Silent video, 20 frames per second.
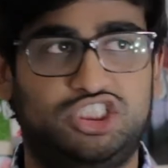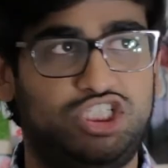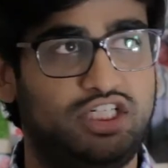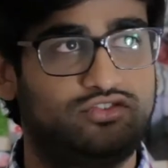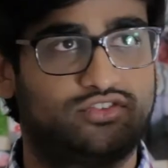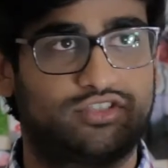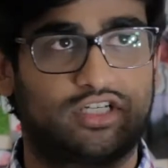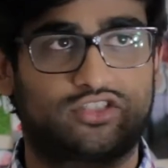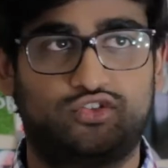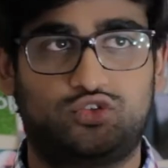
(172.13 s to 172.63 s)

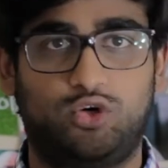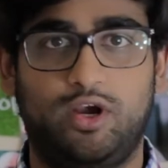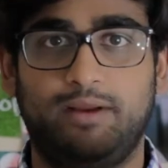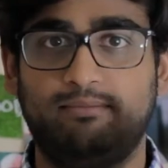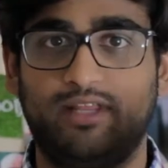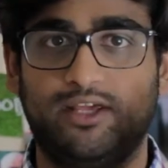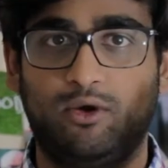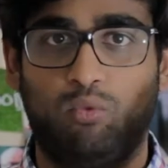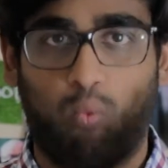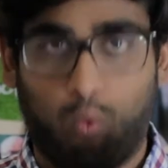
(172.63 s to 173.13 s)
she's
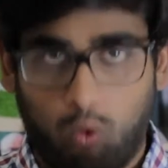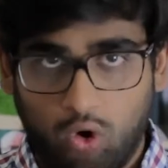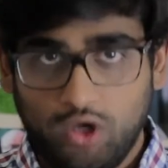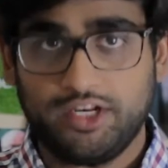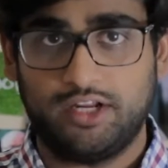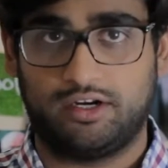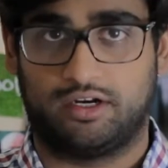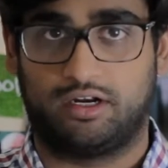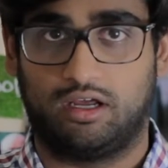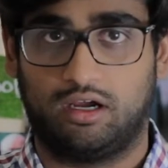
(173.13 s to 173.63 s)
extremely
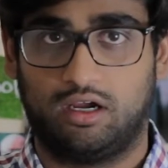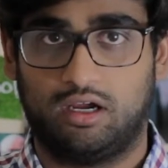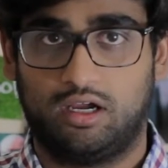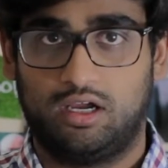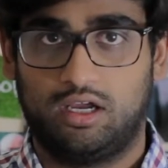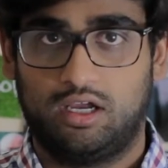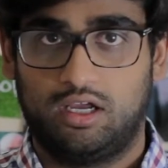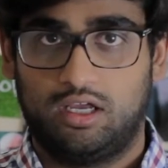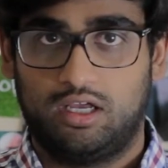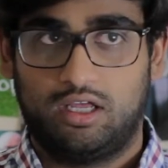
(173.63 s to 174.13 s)
wooden.
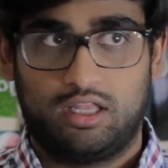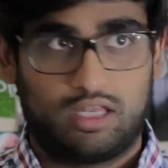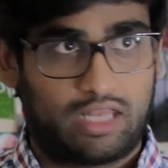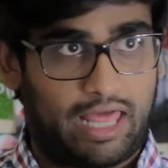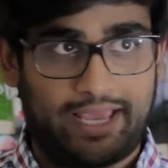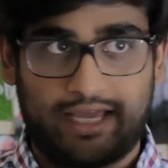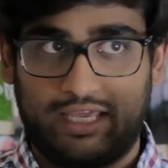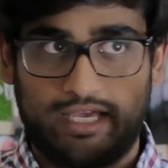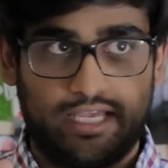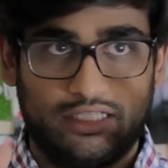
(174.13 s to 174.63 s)

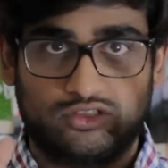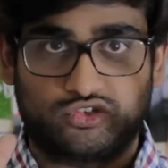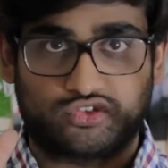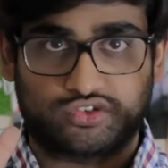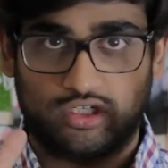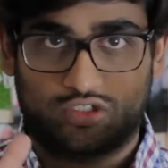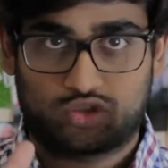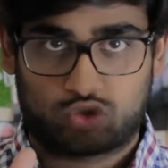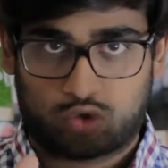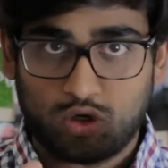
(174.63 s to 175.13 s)
Like,
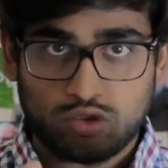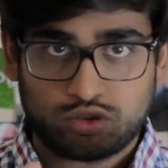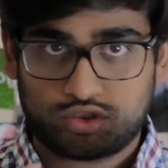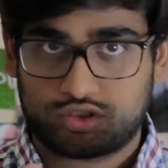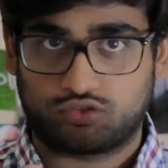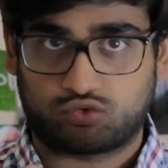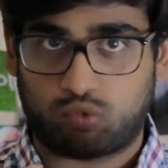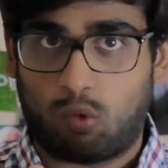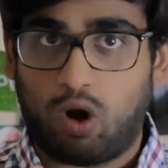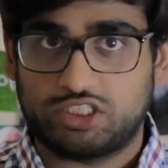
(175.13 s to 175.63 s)
it's
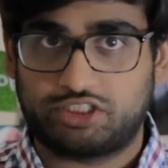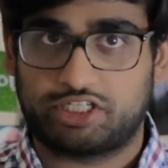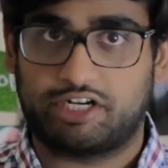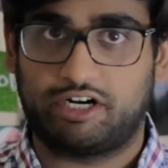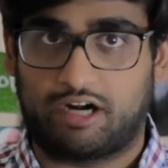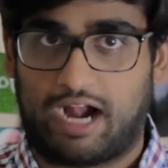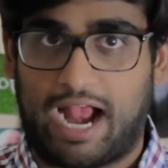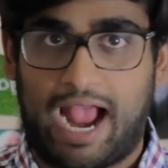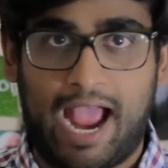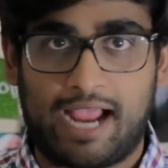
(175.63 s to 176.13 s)
atrocious watching
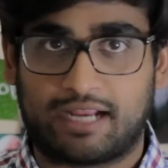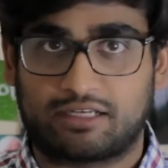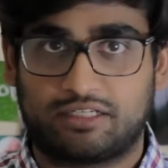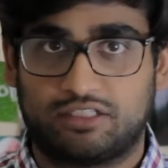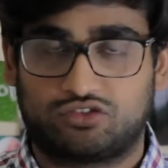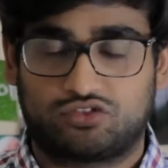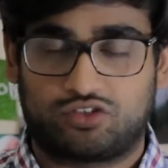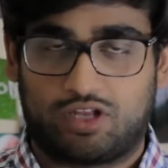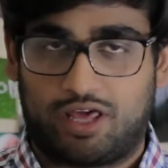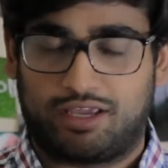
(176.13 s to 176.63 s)
her act.
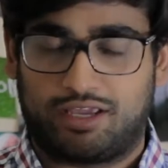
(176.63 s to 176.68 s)
It's